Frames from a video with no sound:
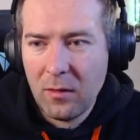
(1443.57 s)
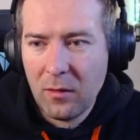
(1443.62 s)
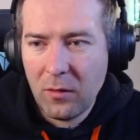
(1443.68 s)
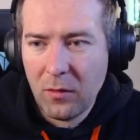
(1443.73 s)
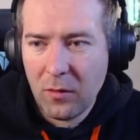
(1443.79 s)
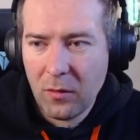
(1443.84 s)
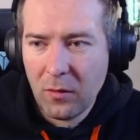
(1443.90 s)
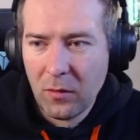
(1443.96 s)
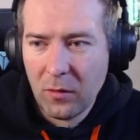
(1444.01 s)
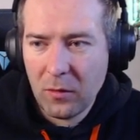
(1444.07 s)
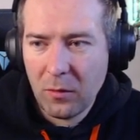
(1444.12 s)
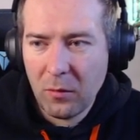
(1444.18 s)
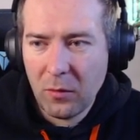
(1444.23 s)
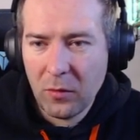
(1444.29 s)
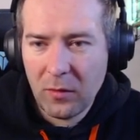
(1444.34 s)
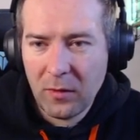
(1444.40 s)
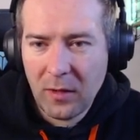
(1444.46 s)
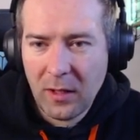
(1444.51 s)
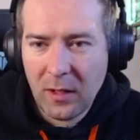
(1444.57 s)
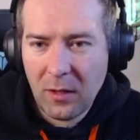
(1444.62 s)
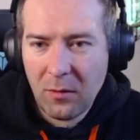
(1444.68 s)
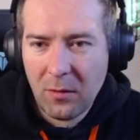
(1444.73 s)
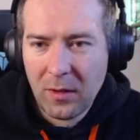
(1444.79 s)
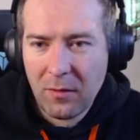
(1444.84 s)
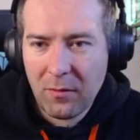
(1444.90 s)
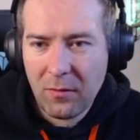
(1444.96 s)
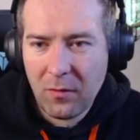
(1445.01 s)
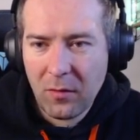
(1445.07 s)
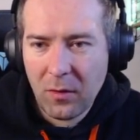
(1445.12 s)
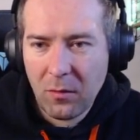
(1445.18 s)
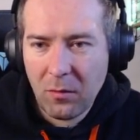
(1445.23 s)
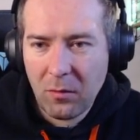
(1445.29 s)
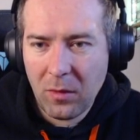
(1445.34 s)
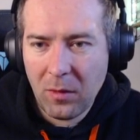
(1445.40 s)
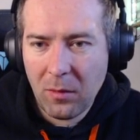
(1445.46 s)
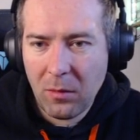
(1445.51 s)
You could hold the button anywhere from
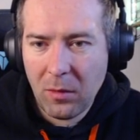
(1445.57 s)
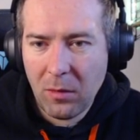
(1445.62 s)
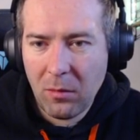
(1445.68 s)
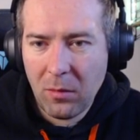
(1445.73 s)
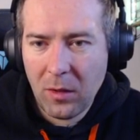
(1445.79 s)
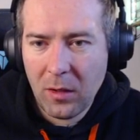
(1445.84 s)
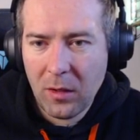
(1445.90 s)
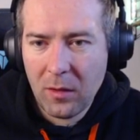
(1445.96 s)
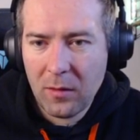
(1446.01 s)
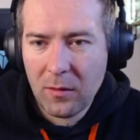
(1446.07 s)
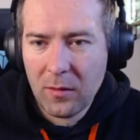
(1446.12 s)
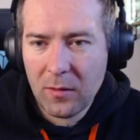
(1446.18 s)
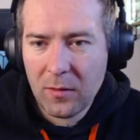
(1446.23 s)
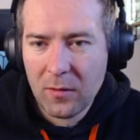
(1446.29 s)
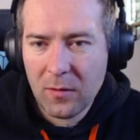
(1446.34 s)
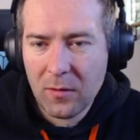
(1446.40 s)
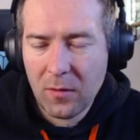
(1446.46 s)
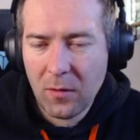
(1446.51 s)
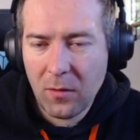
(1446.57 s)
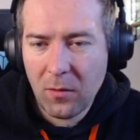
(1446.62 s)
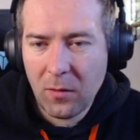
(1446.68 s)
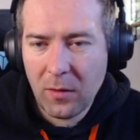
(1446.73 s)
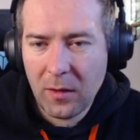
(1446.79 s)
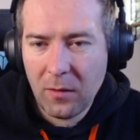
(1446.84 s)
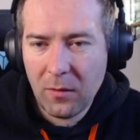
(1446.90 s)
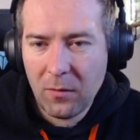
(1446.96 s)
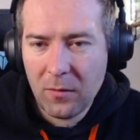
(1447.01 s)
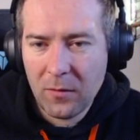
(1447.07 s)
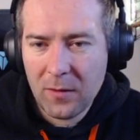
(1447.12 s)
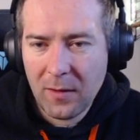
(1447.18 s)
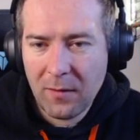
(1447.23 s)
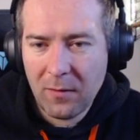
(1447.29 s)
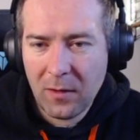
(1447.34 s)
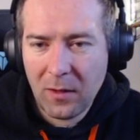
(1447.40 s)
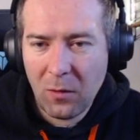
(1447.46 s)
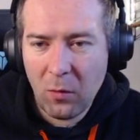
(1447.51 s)
blah blah blah. That's only
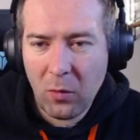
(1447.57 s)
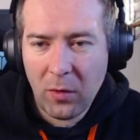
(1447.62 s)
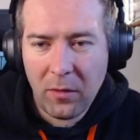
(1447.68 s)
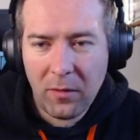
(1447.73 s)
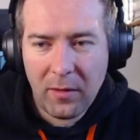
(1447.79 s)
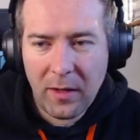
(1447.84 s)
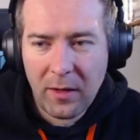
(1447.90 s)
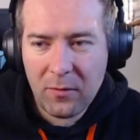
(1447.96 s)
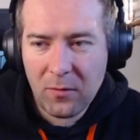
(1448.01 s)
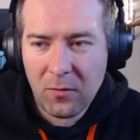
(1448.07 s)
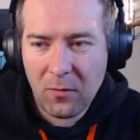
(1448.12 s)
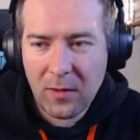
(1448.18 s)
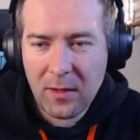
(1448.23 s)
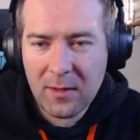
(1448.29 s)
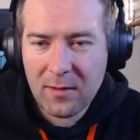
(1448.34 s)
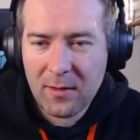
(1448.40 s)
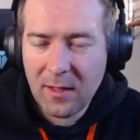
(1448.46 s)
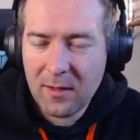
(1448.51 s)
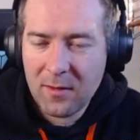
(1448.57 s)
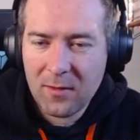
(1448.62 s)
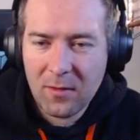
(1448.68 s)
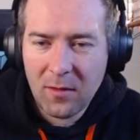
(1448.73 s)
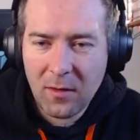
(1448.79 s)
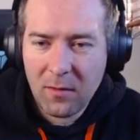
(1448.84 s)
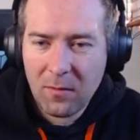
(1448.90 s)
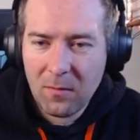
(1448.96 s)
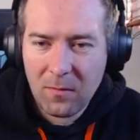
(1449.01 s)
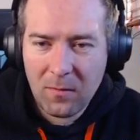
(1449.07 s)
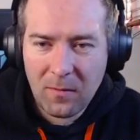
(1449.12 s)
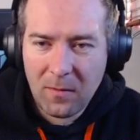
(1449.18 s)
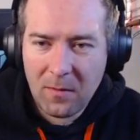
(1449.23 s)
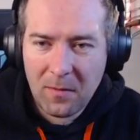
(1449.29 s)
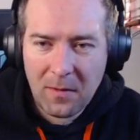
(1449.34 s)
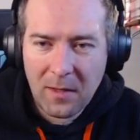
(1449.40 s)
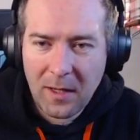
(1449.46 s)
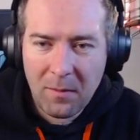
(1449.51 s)
71,000 ways. That's not
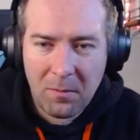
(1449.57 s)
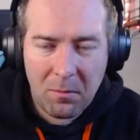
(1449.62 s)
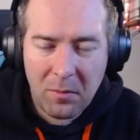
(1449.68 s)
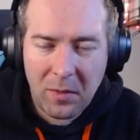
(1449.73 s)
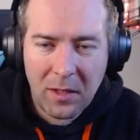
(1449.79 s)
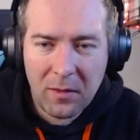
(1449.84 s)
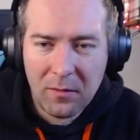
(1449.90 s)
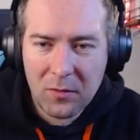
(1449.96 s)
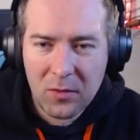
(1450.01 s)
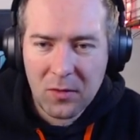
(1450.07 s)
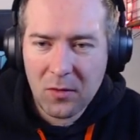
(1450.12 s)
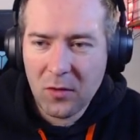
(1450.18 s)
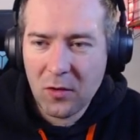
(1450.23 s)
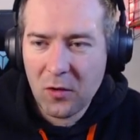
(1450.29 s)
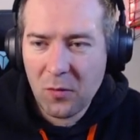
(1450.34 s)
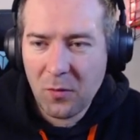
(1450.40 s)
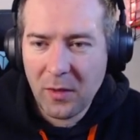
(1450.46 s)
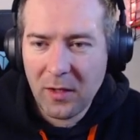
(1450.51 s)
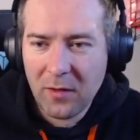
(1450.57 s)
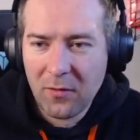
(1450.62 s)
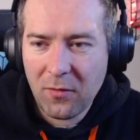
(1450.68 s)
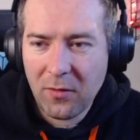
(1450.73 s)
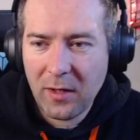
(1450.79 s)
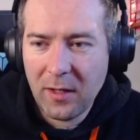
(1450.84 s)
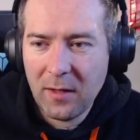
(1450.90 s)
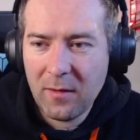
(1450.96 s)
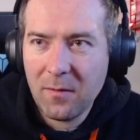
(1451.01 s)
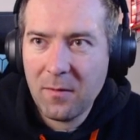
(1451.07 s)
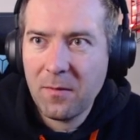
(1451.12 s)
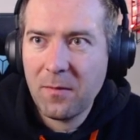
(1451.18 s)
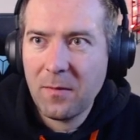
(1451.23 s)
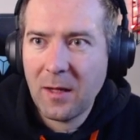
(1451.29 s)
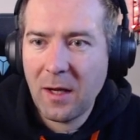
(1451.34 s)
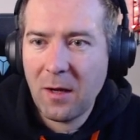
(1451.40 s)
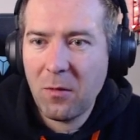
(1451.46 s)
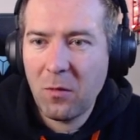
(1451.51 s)
that big of a search space, right?
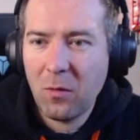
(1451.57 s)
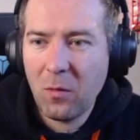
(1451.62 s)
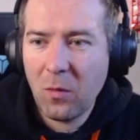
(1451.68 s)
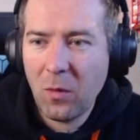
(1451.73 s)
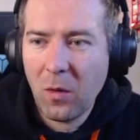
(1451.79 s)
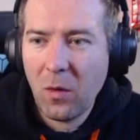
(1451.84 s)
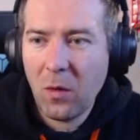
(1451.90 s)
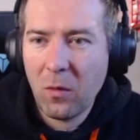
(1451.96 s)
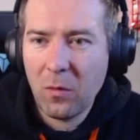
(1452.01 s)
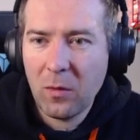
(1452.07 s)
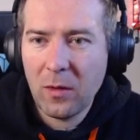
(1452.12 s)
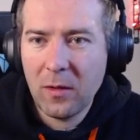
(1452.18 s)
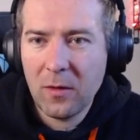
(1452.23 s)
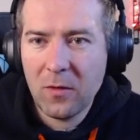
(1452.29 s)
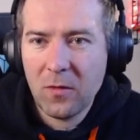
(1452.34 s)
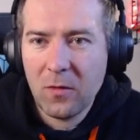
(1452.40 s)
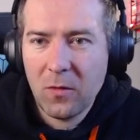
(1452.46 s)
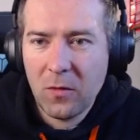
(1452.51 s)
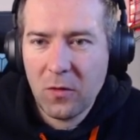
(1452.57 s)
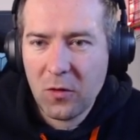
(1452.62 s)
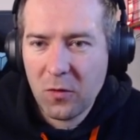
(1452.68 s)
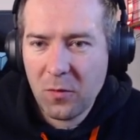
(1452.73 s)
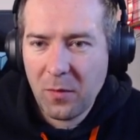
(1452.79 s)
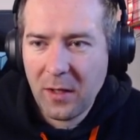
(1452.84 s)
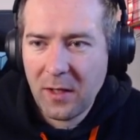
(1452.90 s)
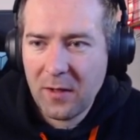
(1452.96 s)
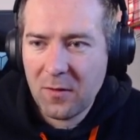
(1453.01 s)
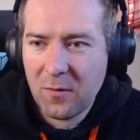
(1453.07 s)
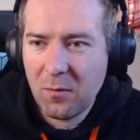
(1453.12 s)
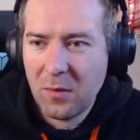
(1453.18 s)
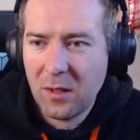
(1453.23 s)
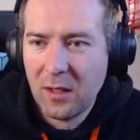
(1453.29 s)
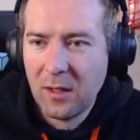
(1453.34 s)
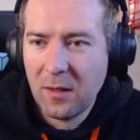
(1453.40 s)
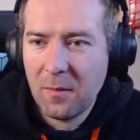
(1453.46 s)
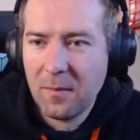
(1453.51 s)
How long would the search space
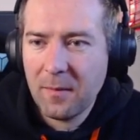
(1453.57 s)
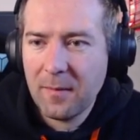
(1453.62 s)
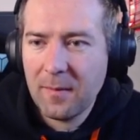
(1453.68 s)
be?